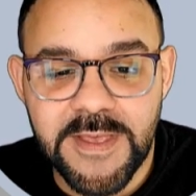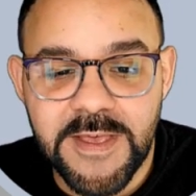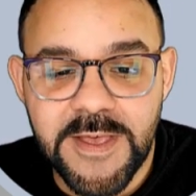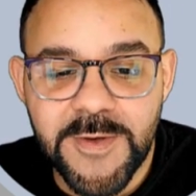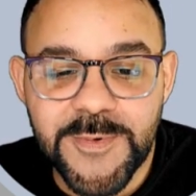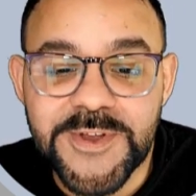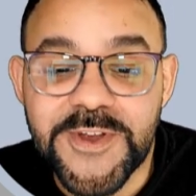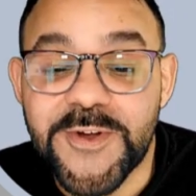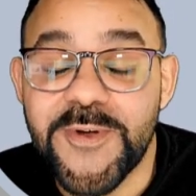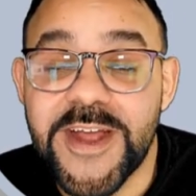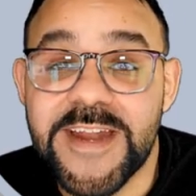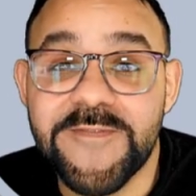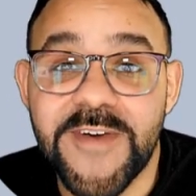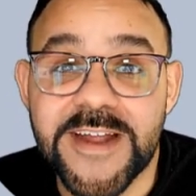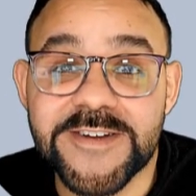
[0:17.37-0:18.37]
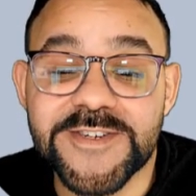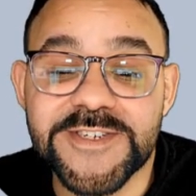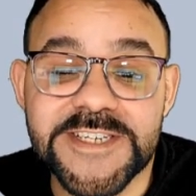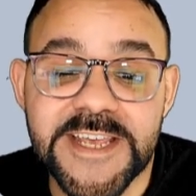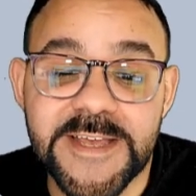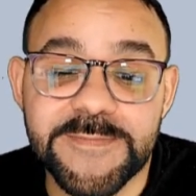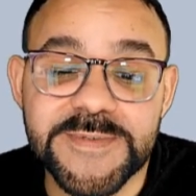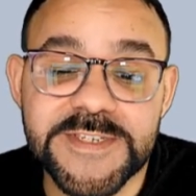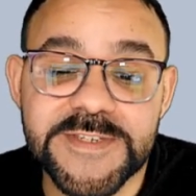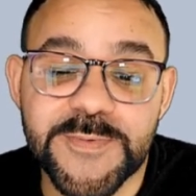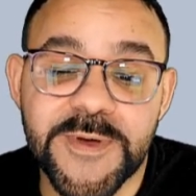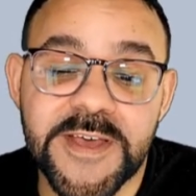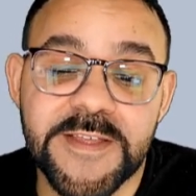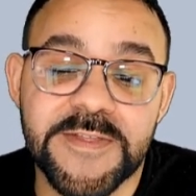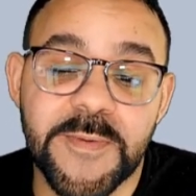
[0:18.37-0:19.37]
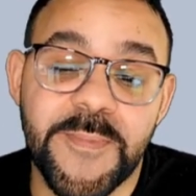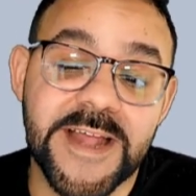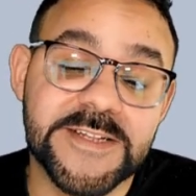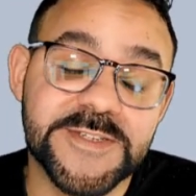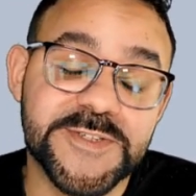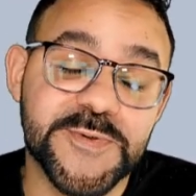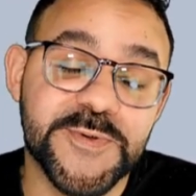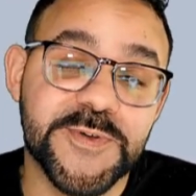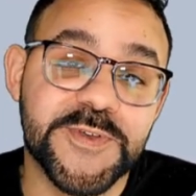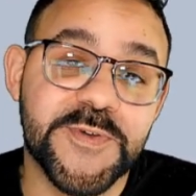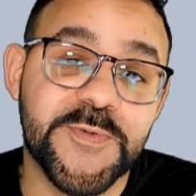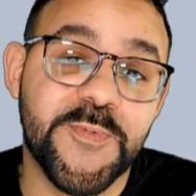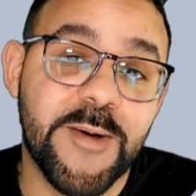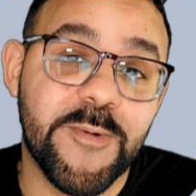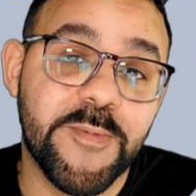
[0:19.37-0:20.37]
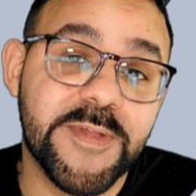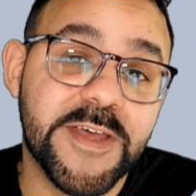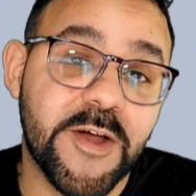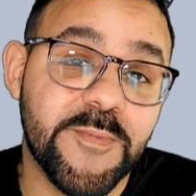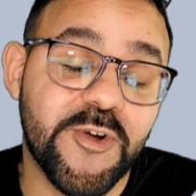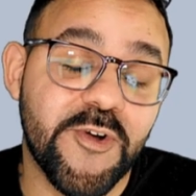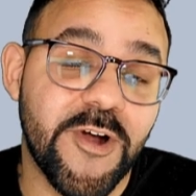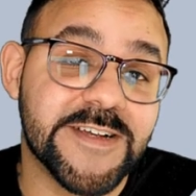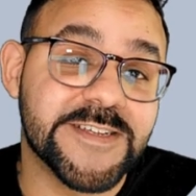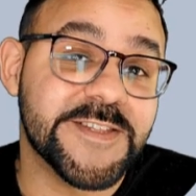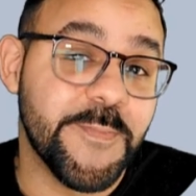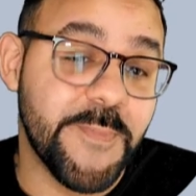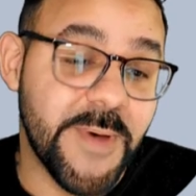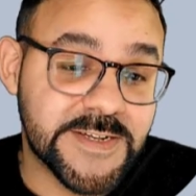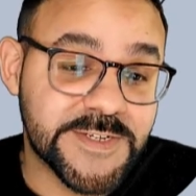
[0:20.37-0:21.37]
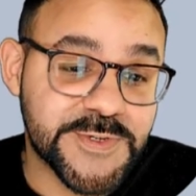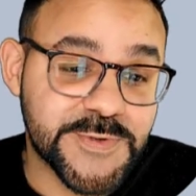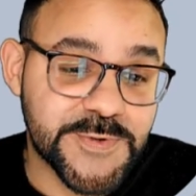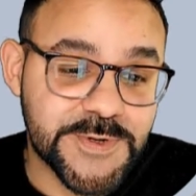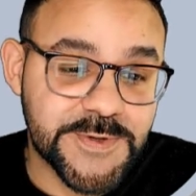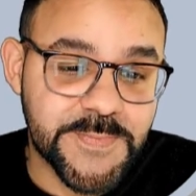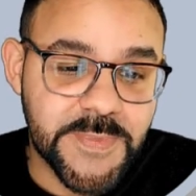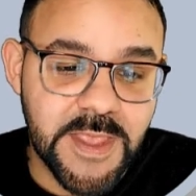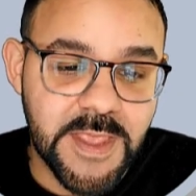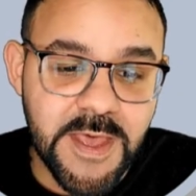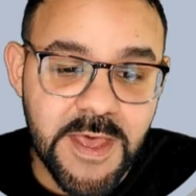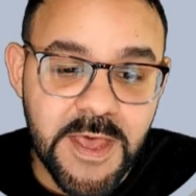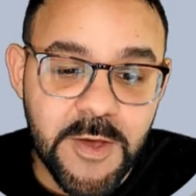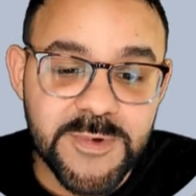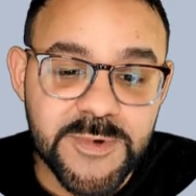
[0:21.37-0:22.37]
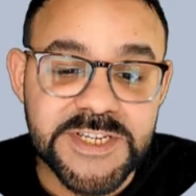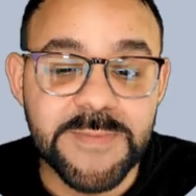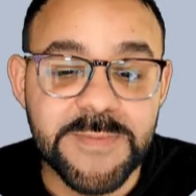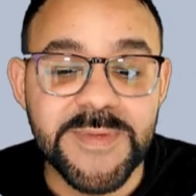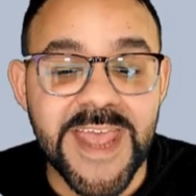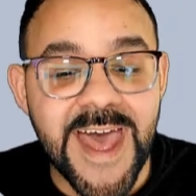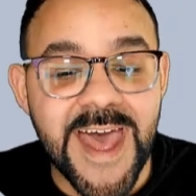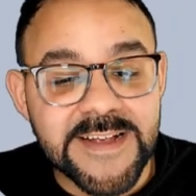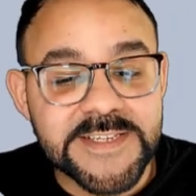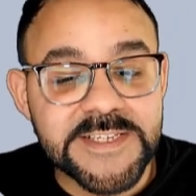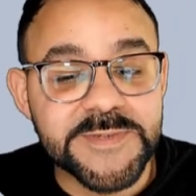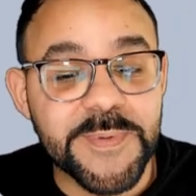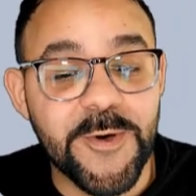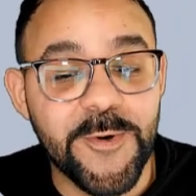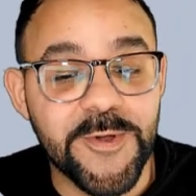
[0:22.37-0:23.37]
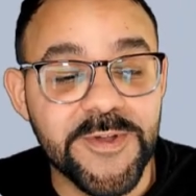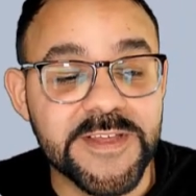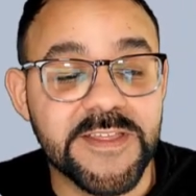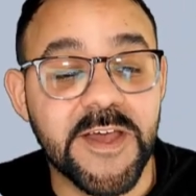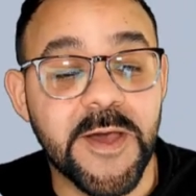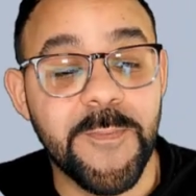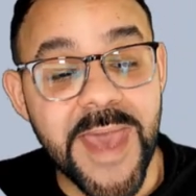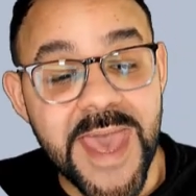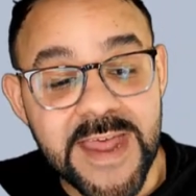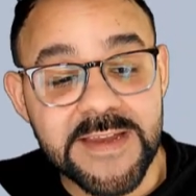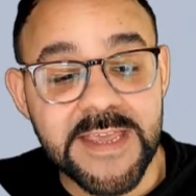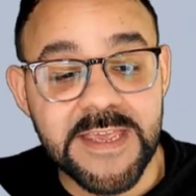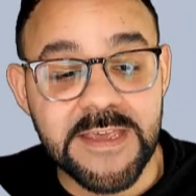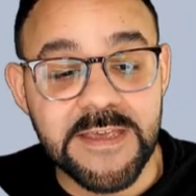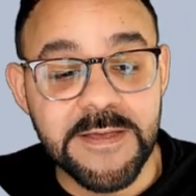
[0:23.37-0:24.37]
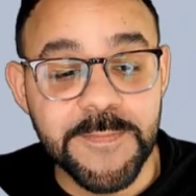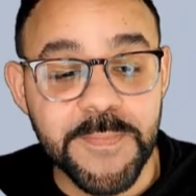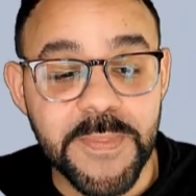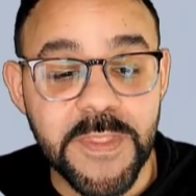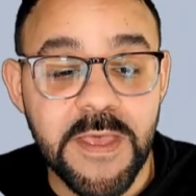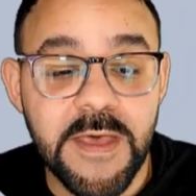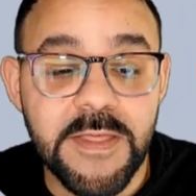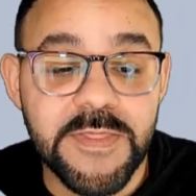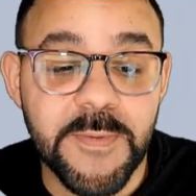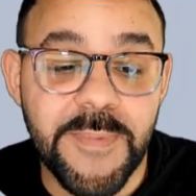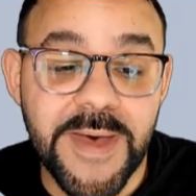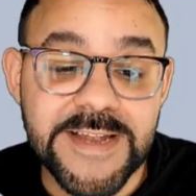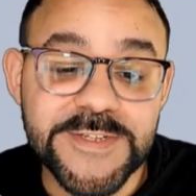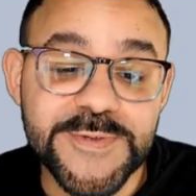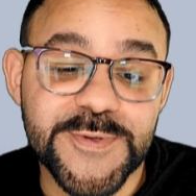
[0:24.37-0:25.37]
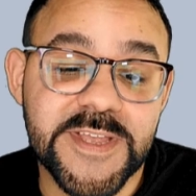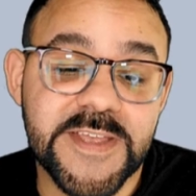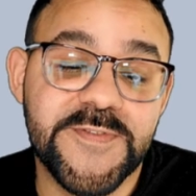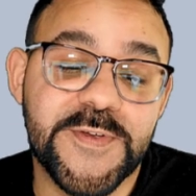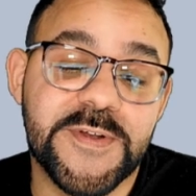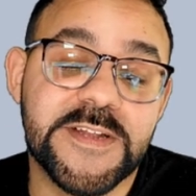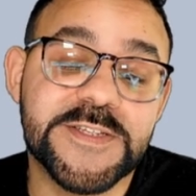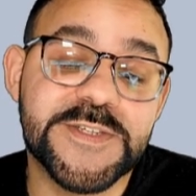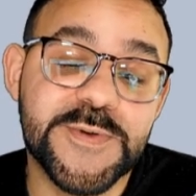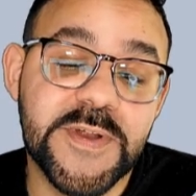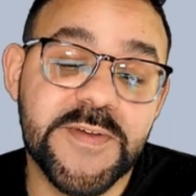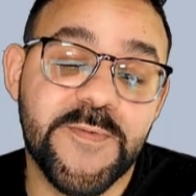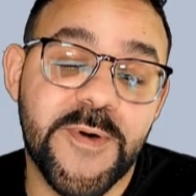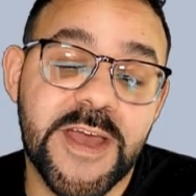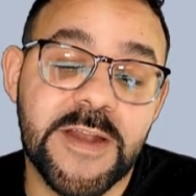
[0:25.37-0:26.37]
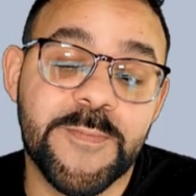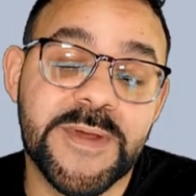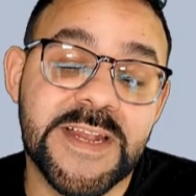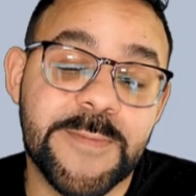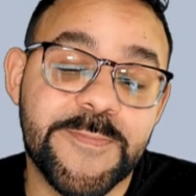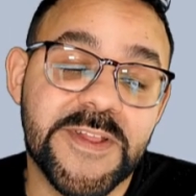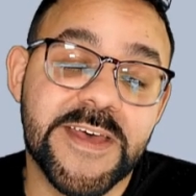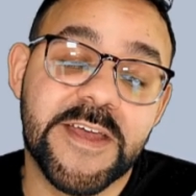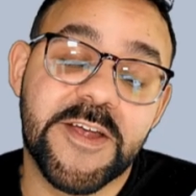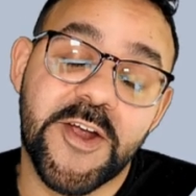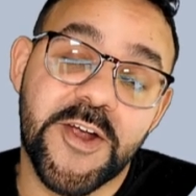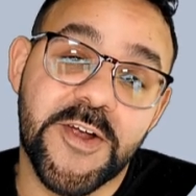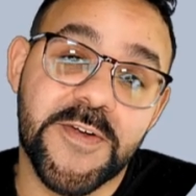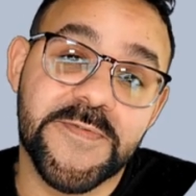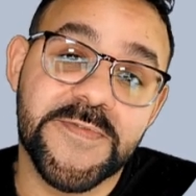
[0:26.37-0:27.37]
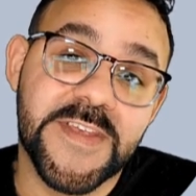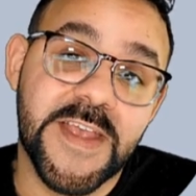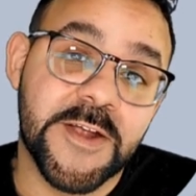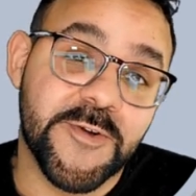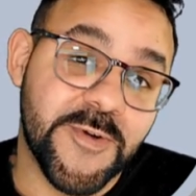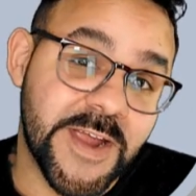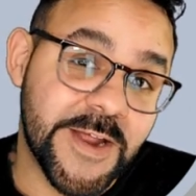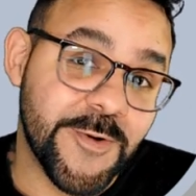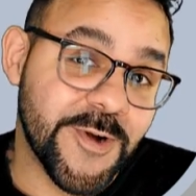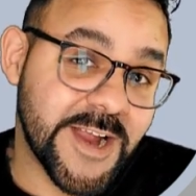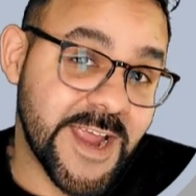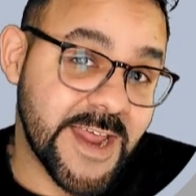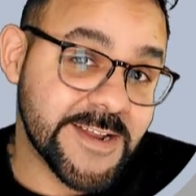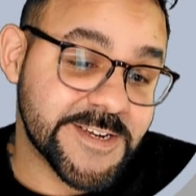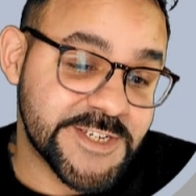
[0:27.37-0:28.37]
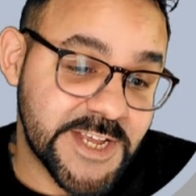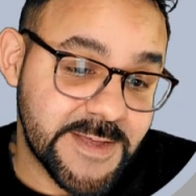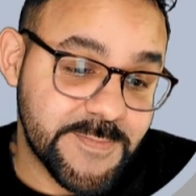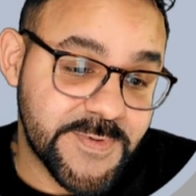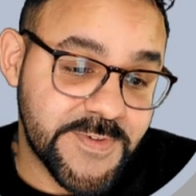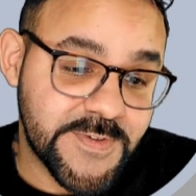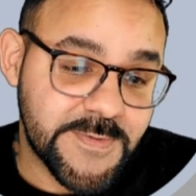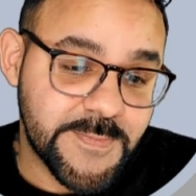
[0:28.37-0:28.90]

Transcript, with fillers: When you're creating vector shapes with the pen tool, you probably come across the bend tool, which can be accessed by holding the command key. The bend tool gives you an intuitive way to manipulate curves and create organic shapes.